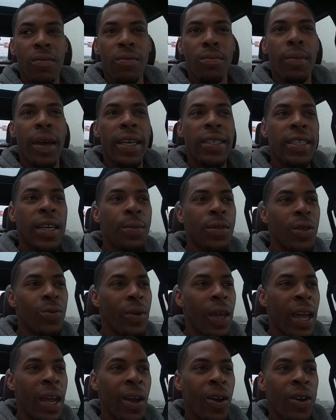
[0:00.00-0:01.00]
mess up
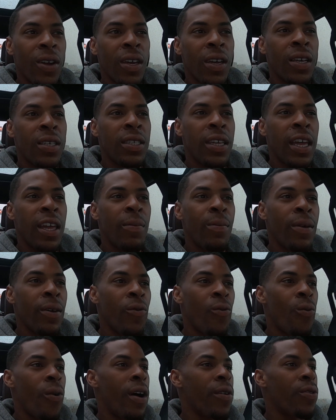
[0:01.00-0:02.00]
some areas that had
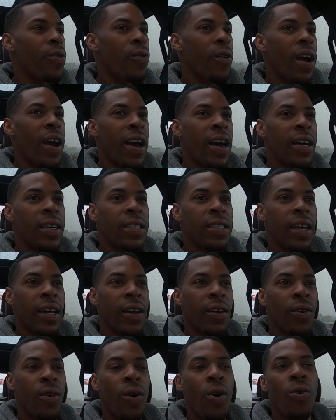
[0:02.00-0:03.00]
been weatherized.
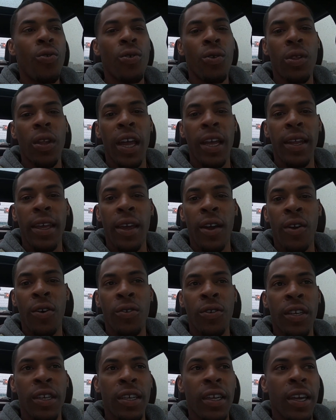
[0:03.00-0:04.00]
Like an older lady
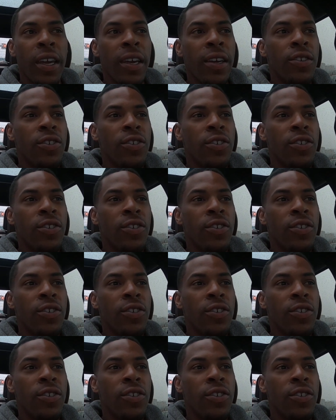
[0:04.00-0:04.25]
owned it.